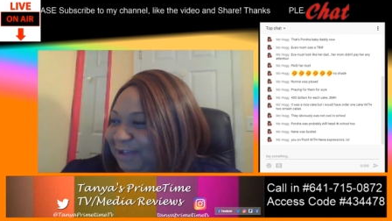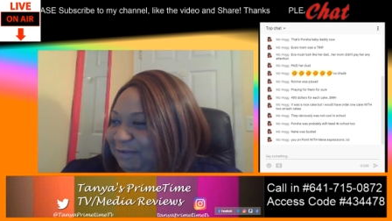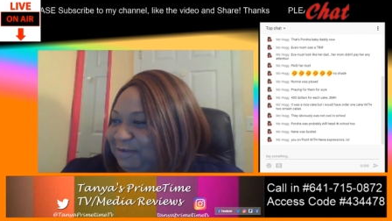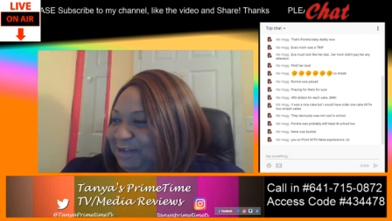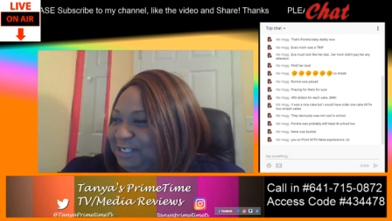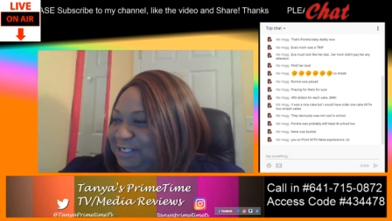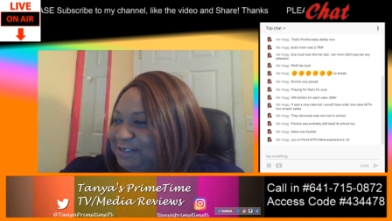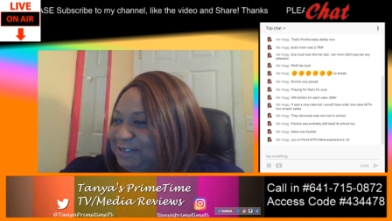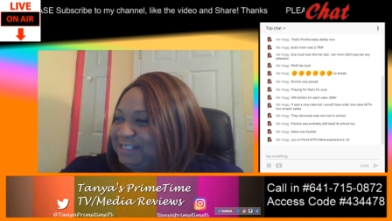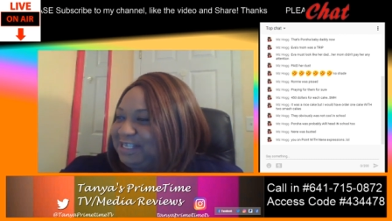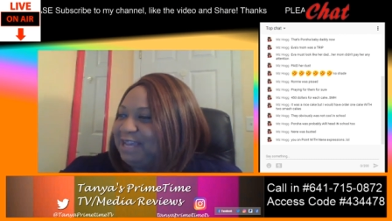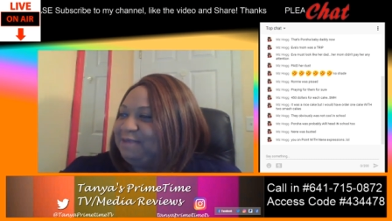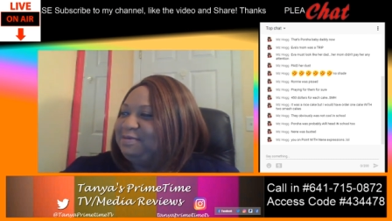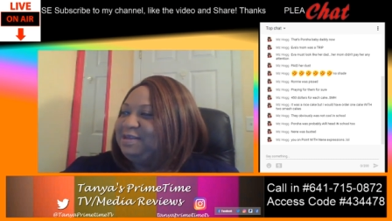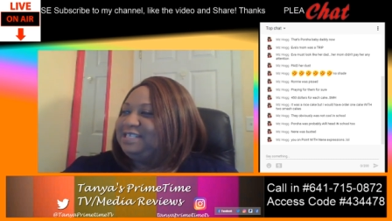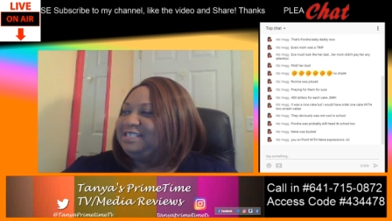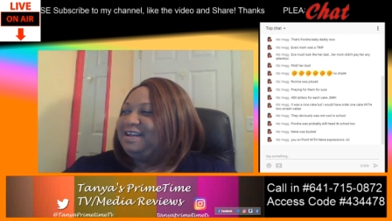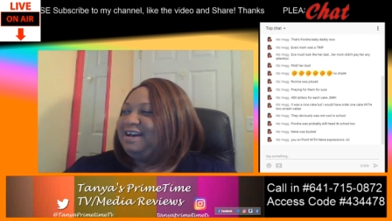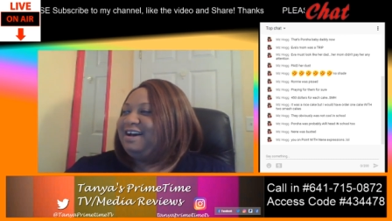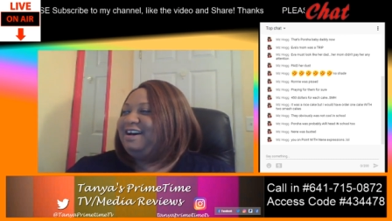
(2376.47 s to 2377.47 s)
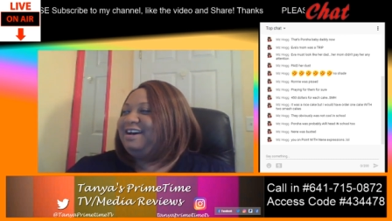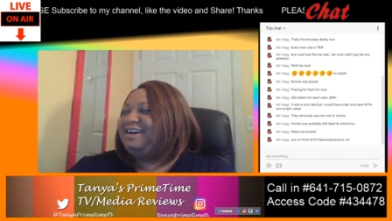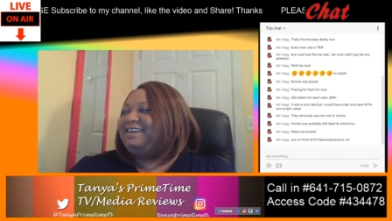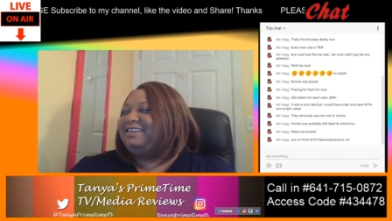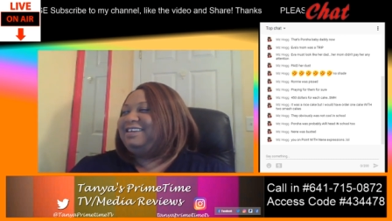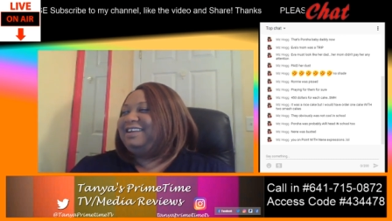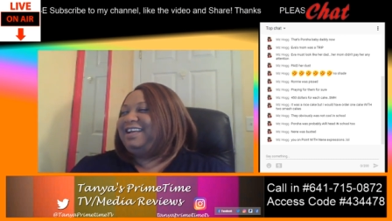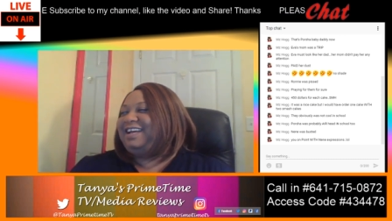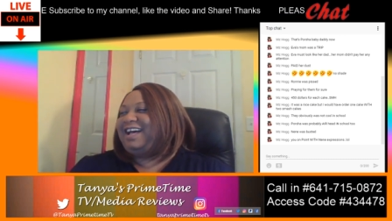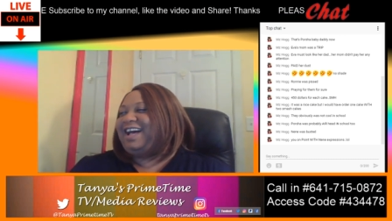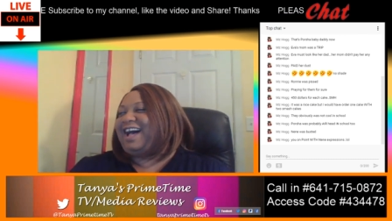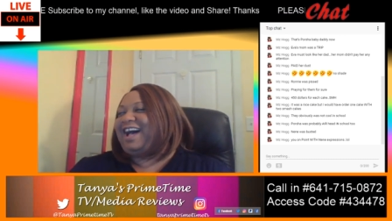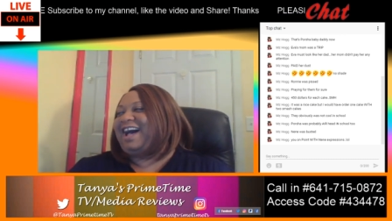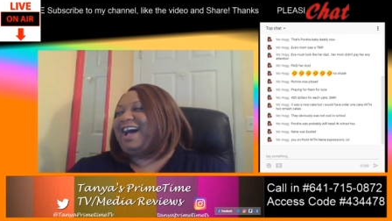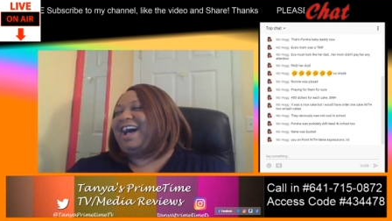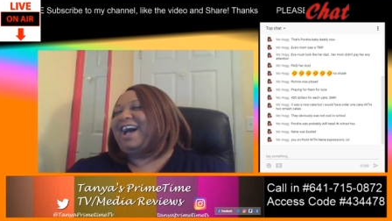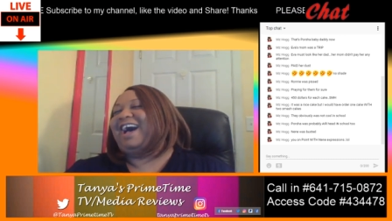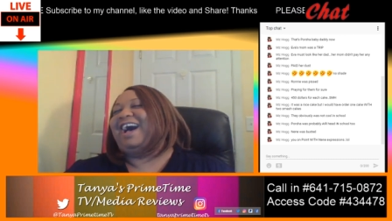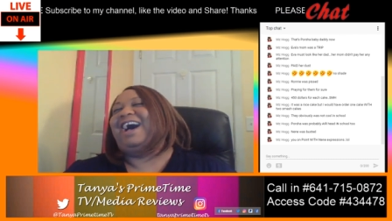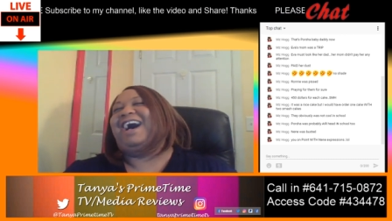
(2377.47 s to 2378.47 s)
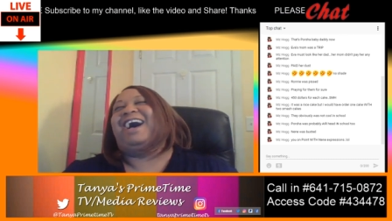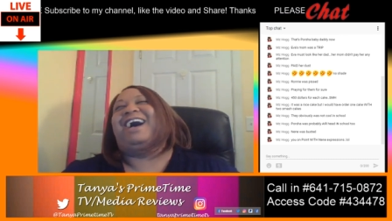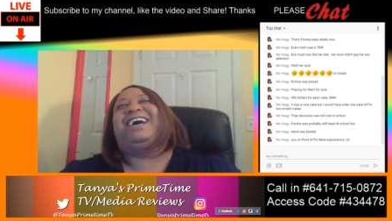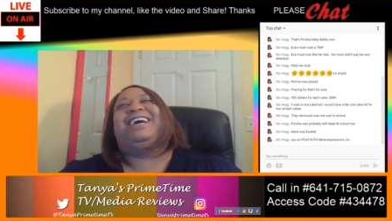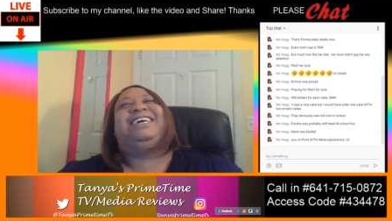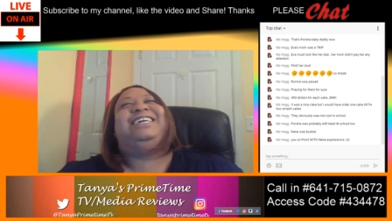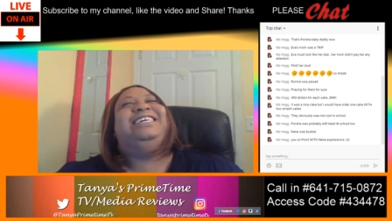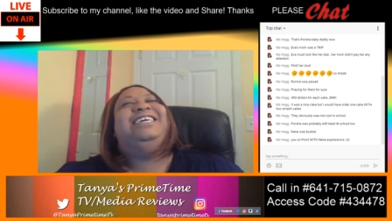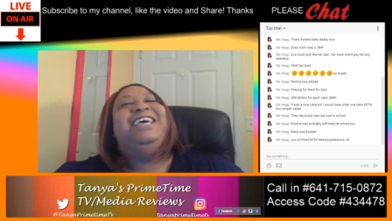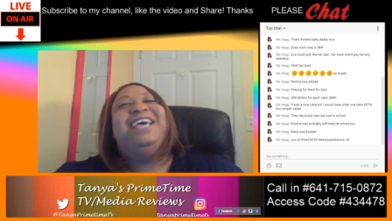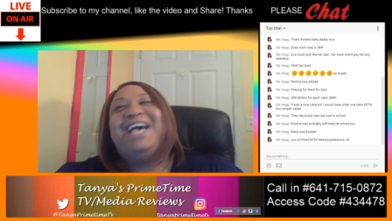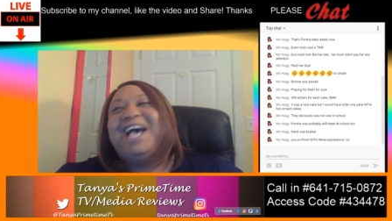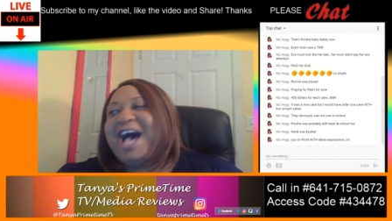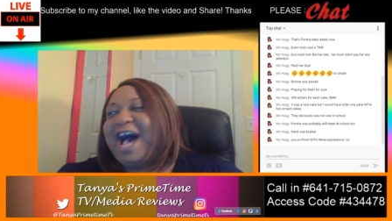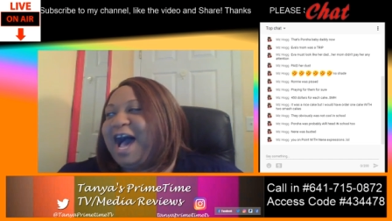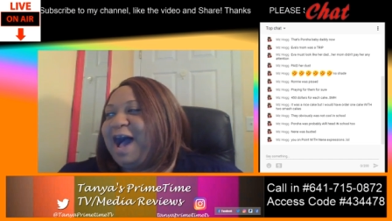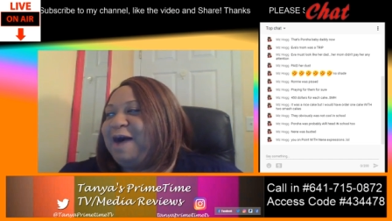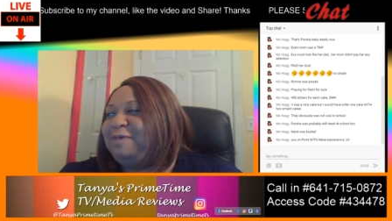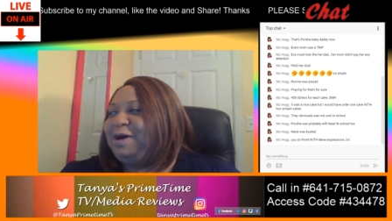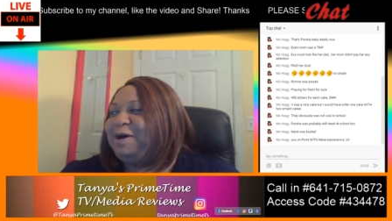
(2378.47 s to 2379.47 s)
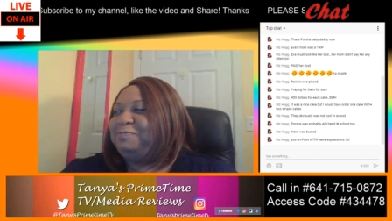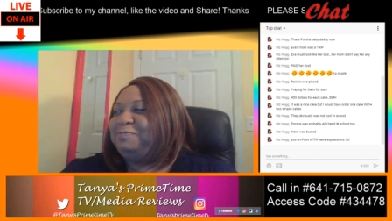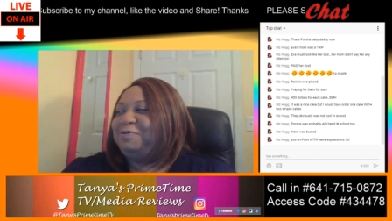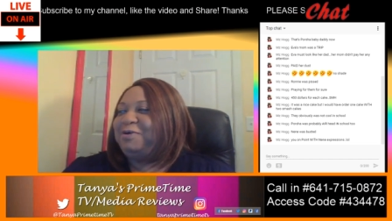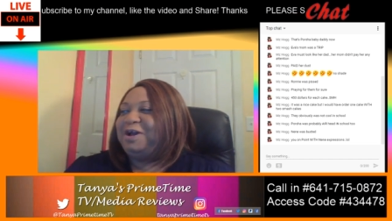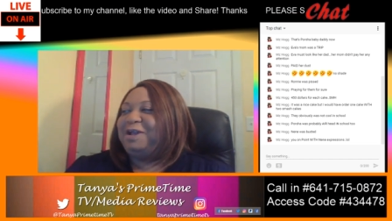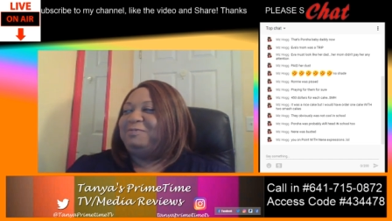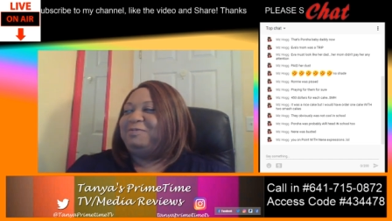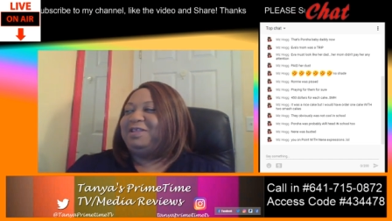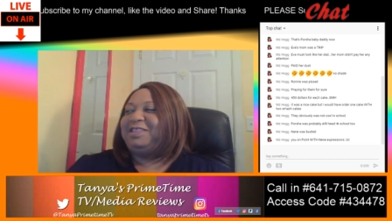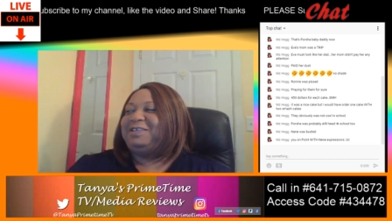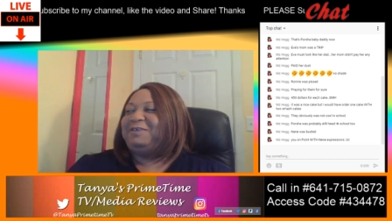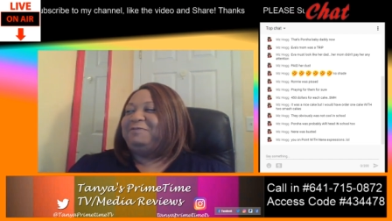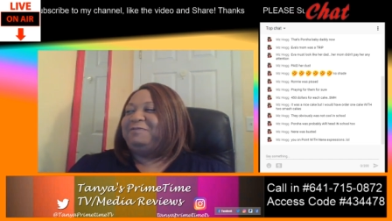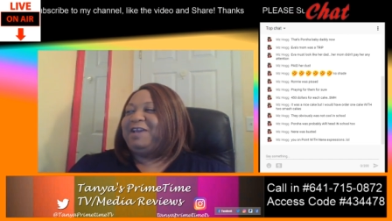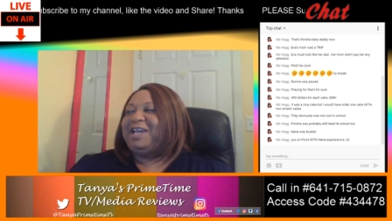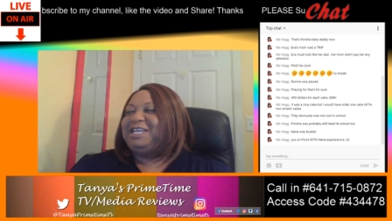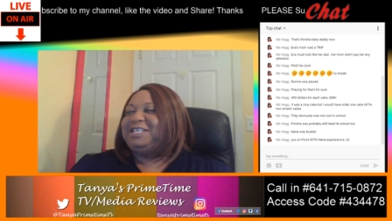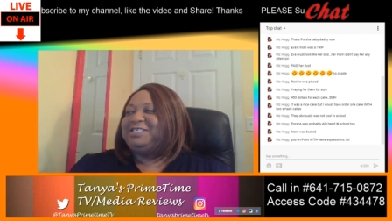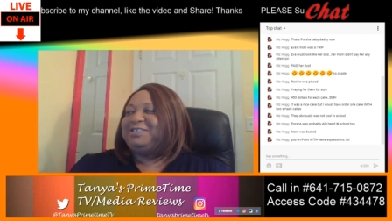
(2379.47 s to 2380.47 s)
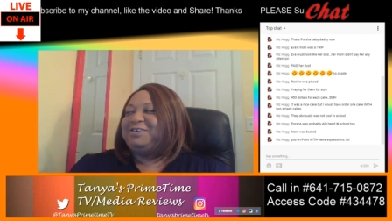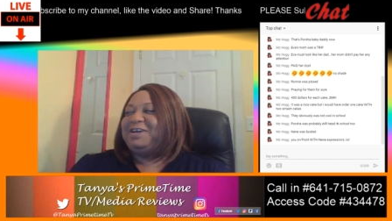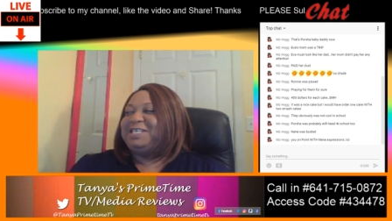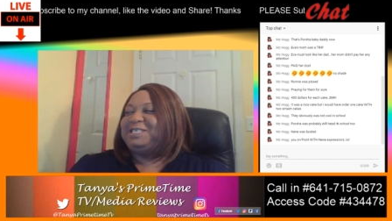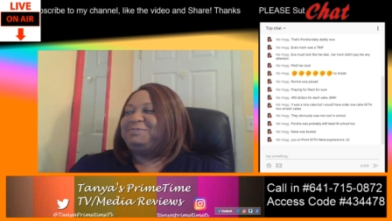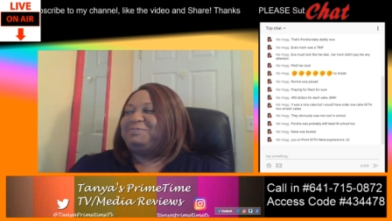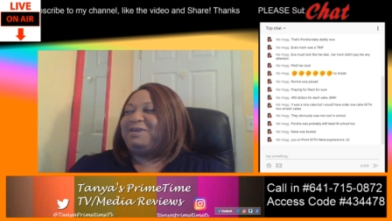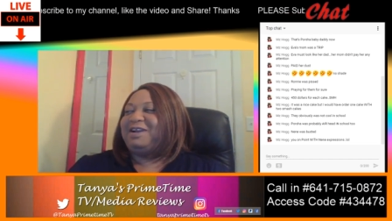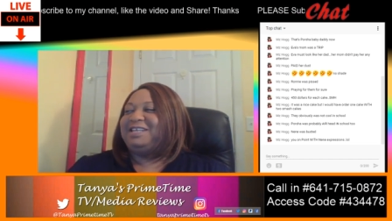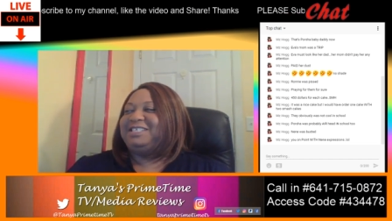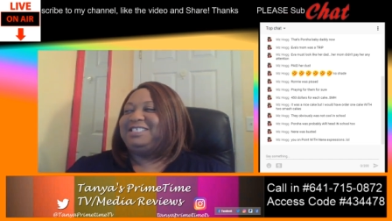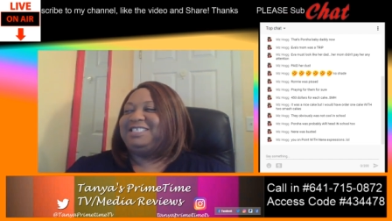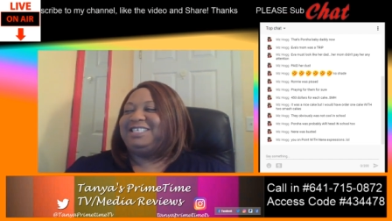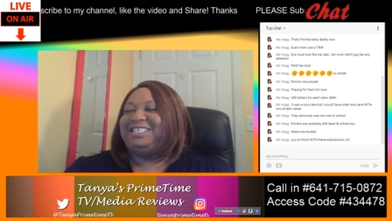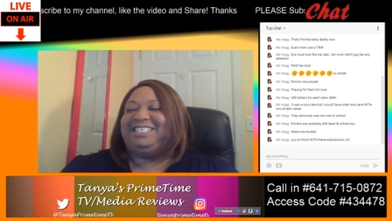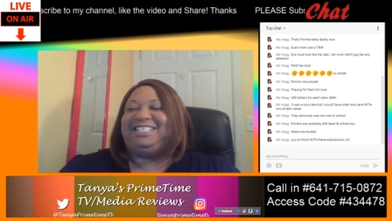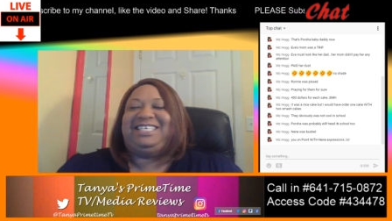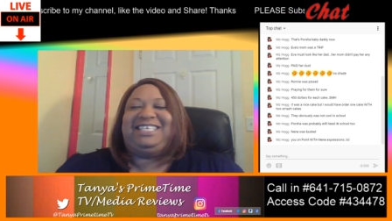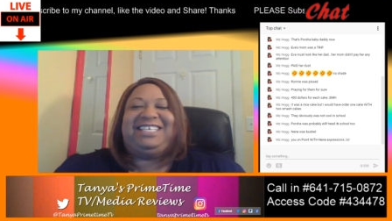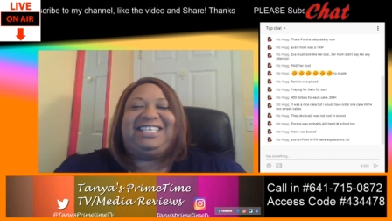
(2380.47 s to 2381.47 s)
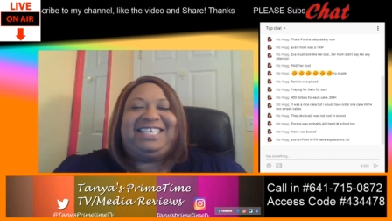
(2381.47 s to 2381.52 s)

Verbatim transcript: what you say, Miss Hog? I'm on point with the facial expressions.